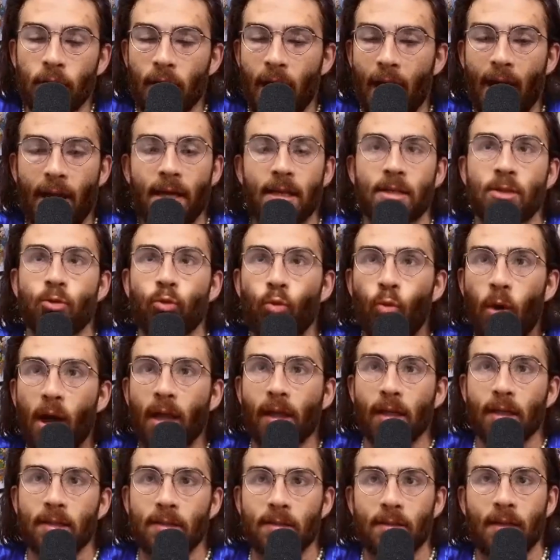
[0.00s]
as
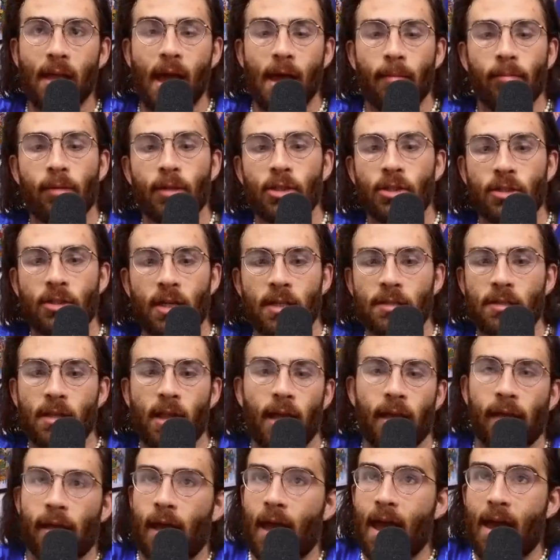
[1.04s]
well-established as,
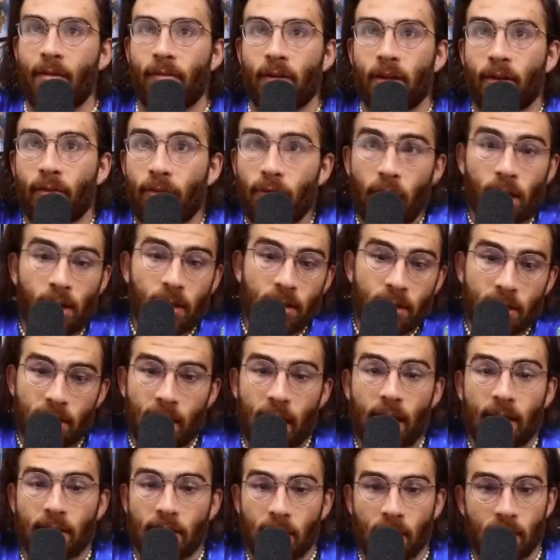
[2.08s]
like, having a fucking
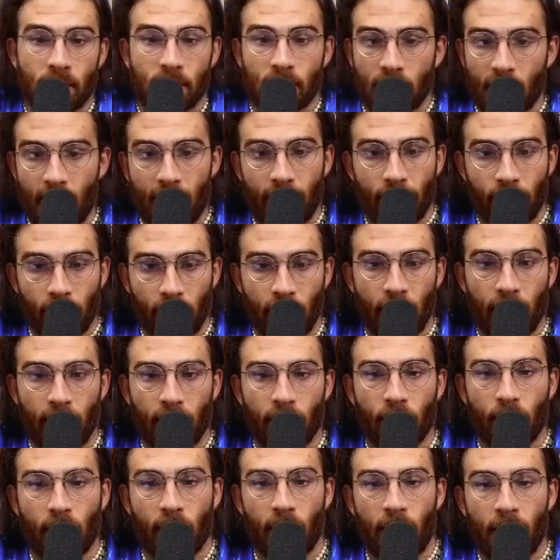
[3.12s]
stance on slavery,
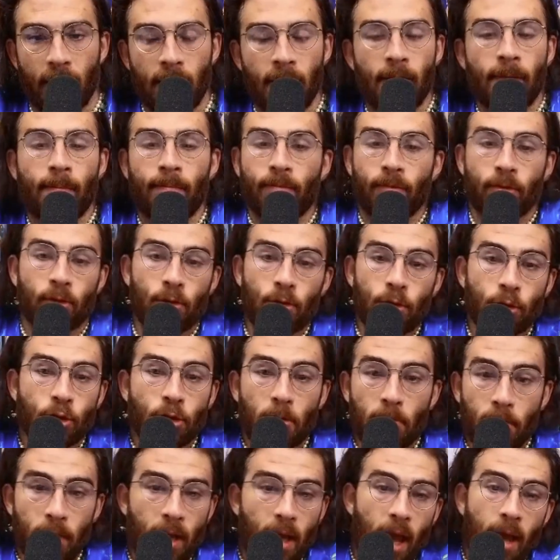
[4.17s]
okay? You
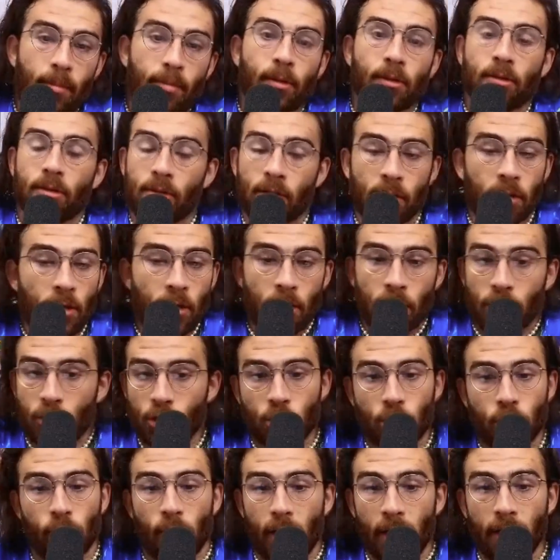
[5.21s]
should be able to
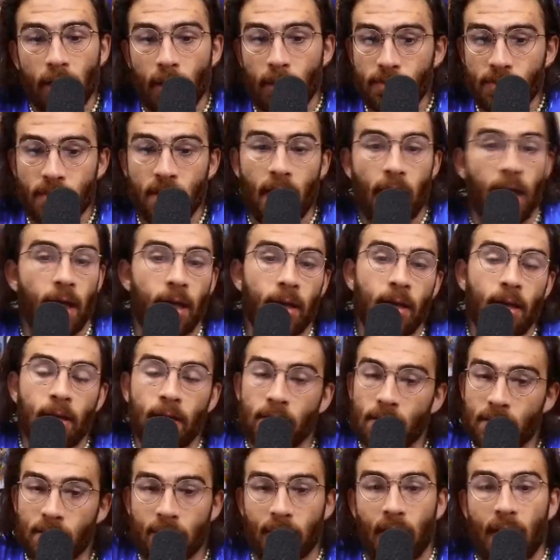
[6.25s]
straight up say
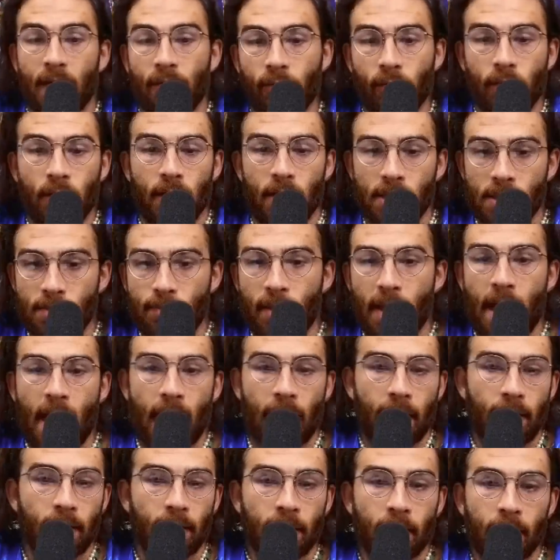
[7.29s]
slavery is
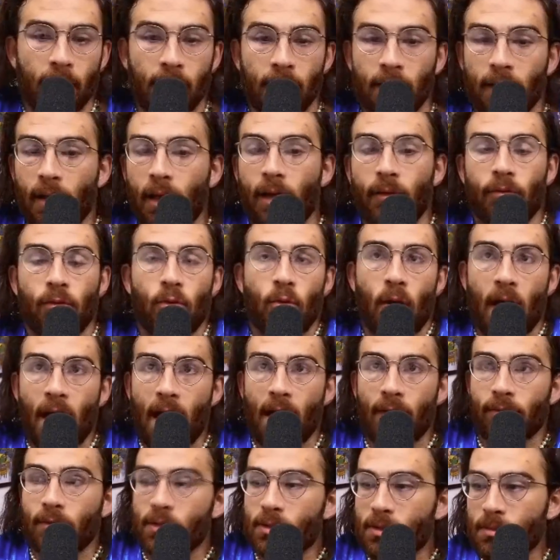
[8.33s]
bad. If you
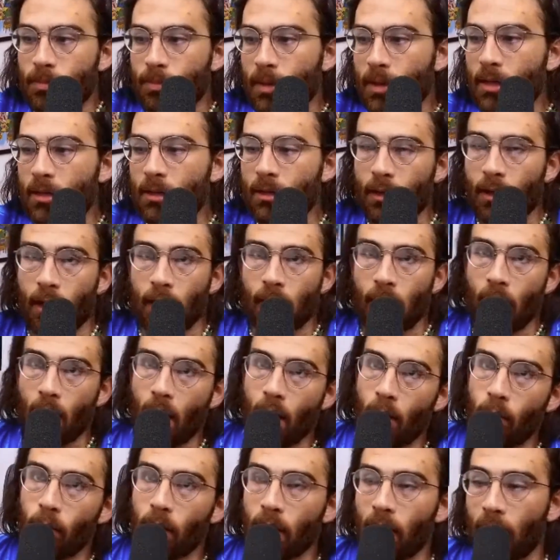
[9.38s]
have this opinion like,
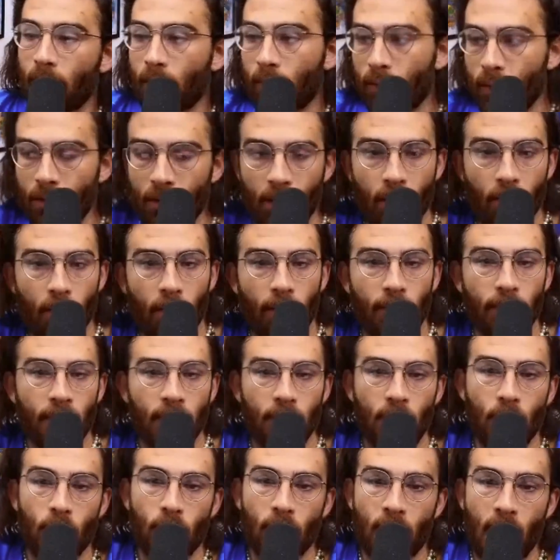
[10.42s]
oh, well, I don't know, I mean,
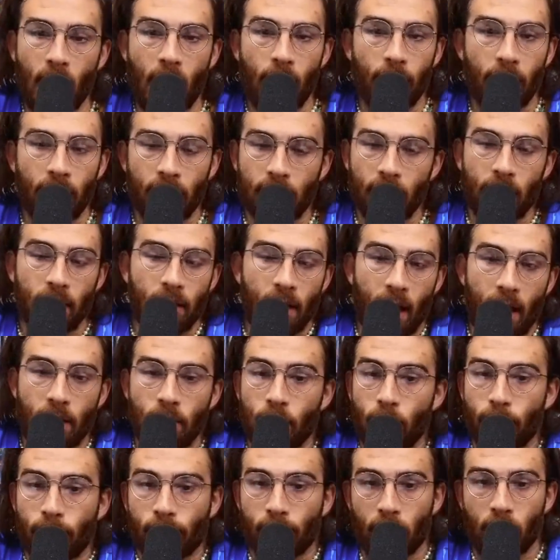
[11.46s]
no comment, then yeah,
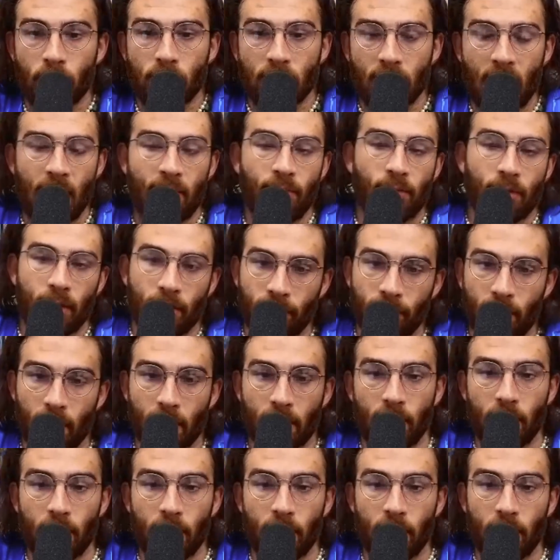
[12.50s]
you're pro-slavery. Fuck